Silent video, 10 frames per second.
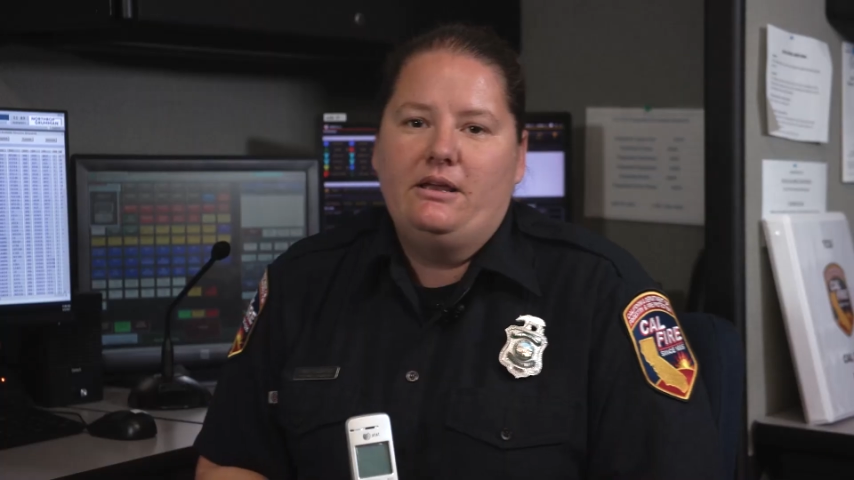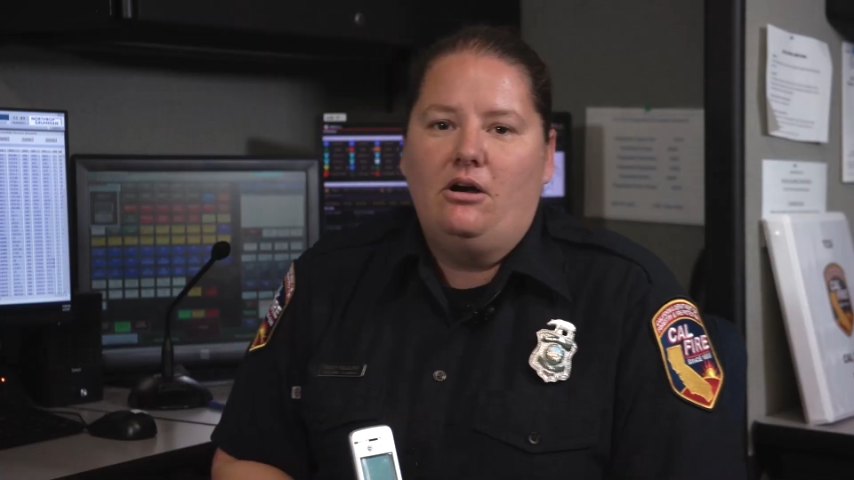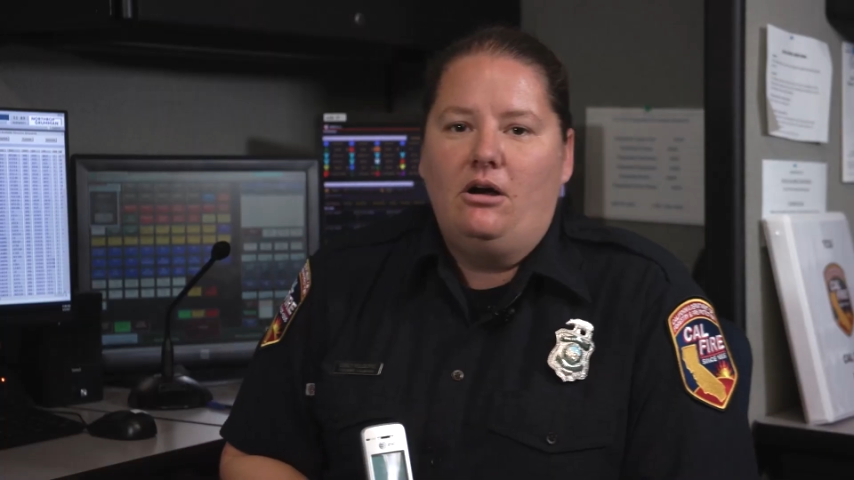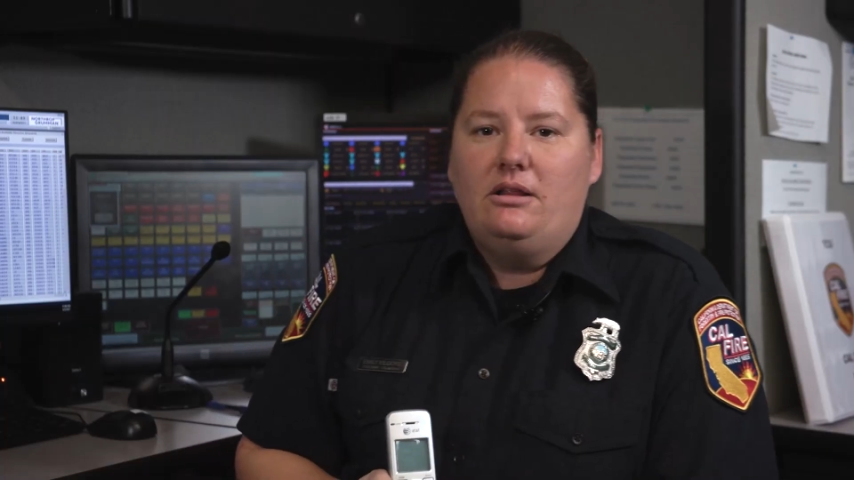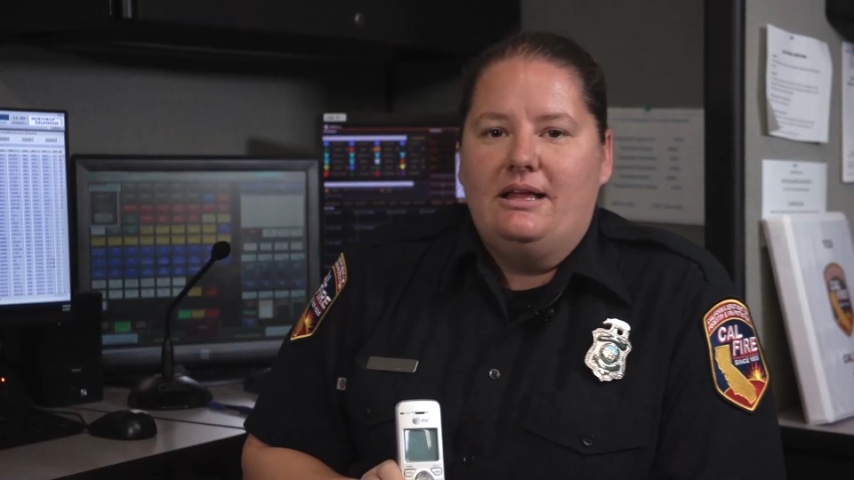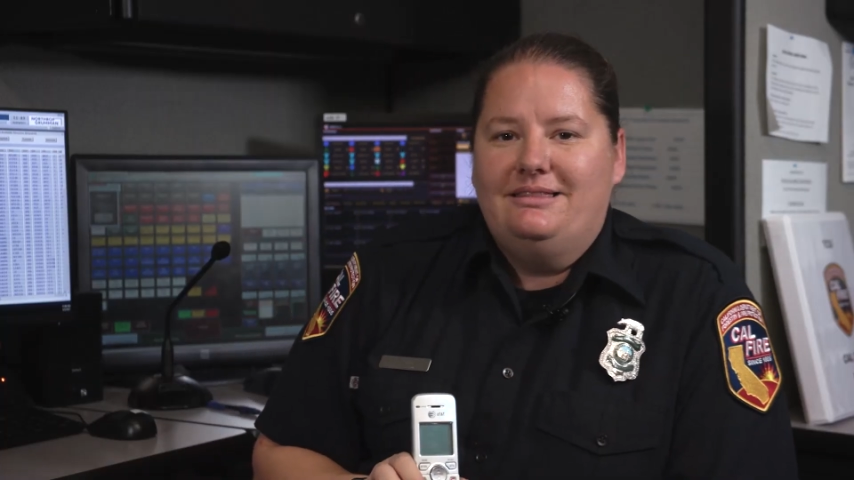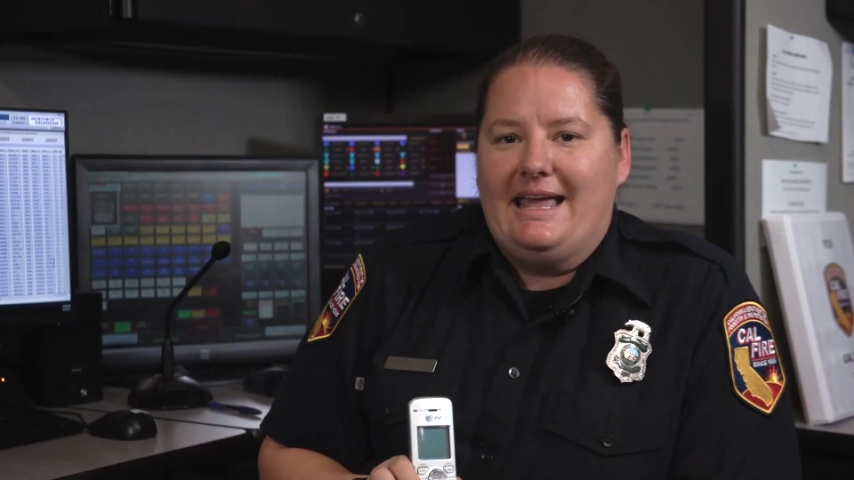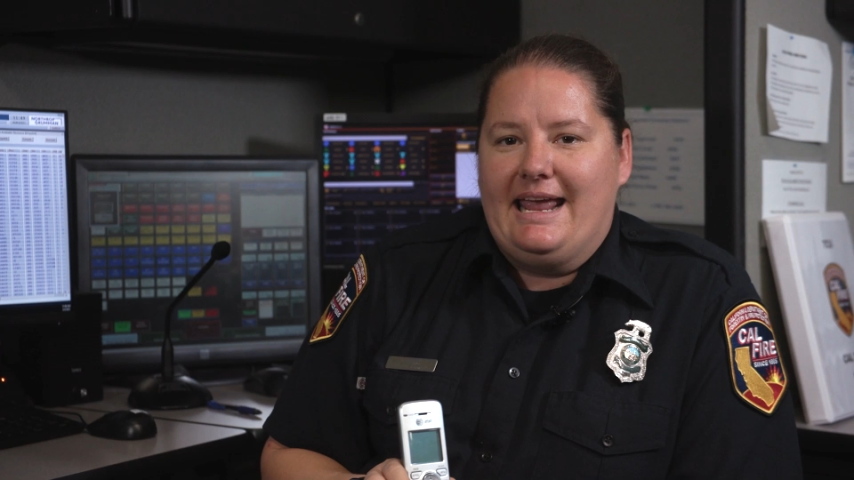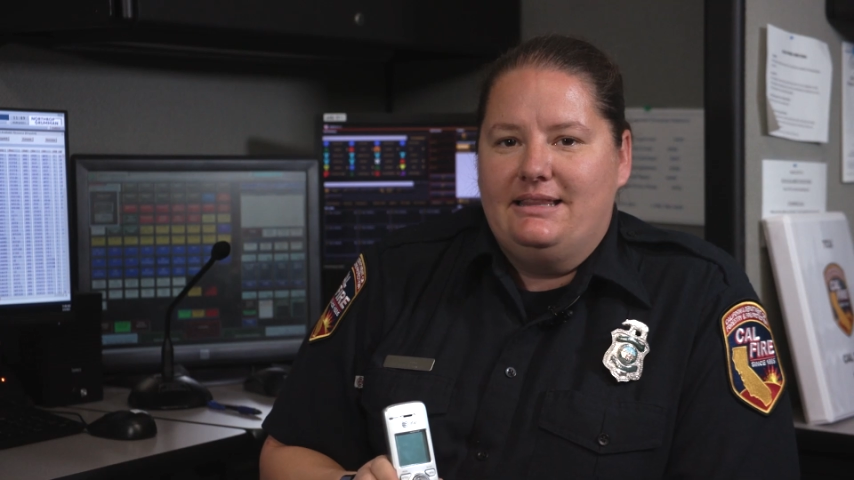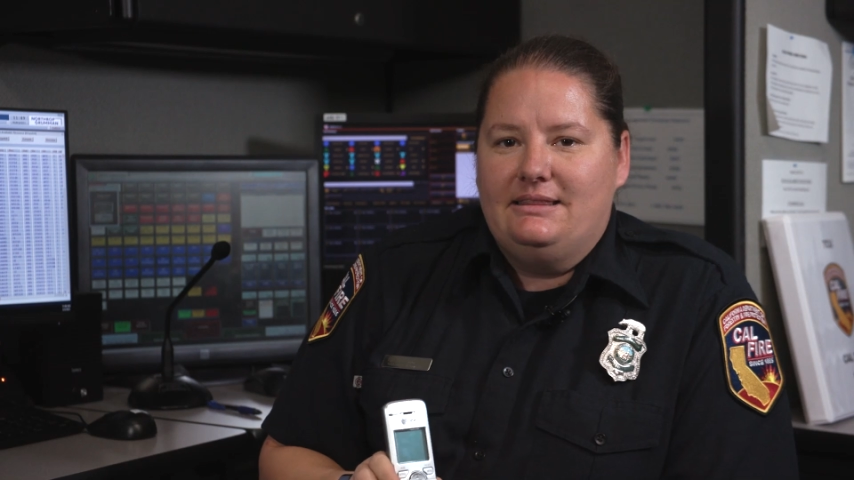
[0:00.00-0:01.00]
call a
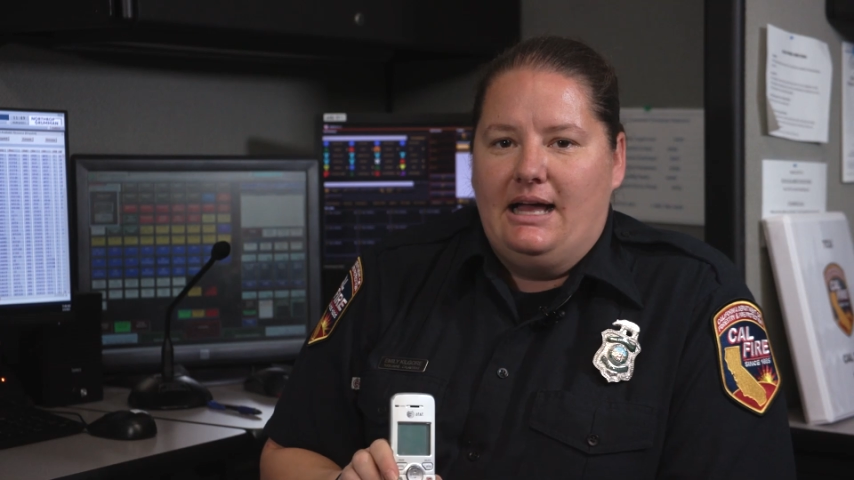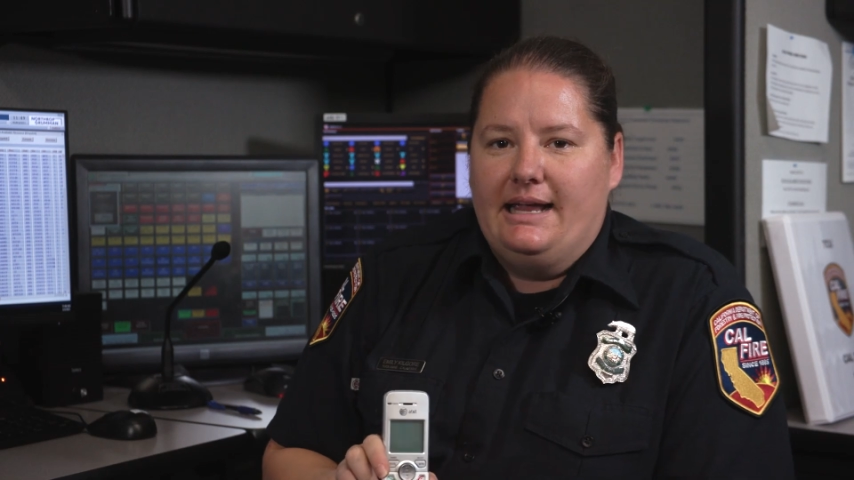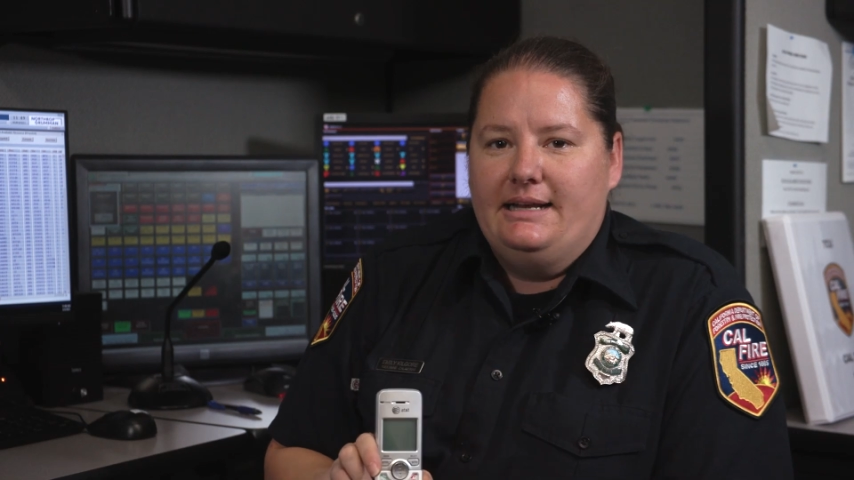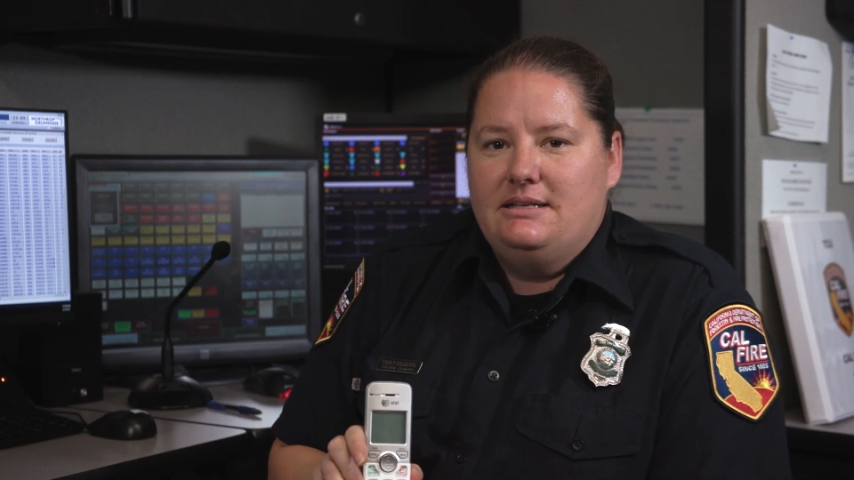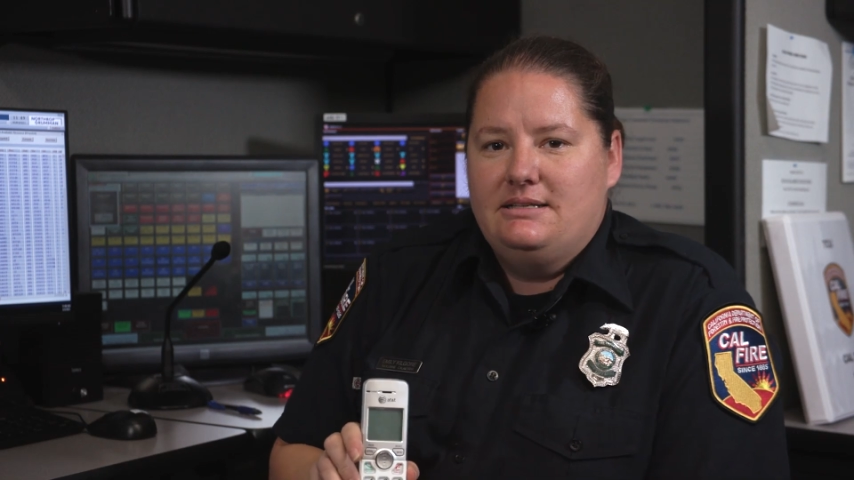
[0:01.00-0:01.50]
landline.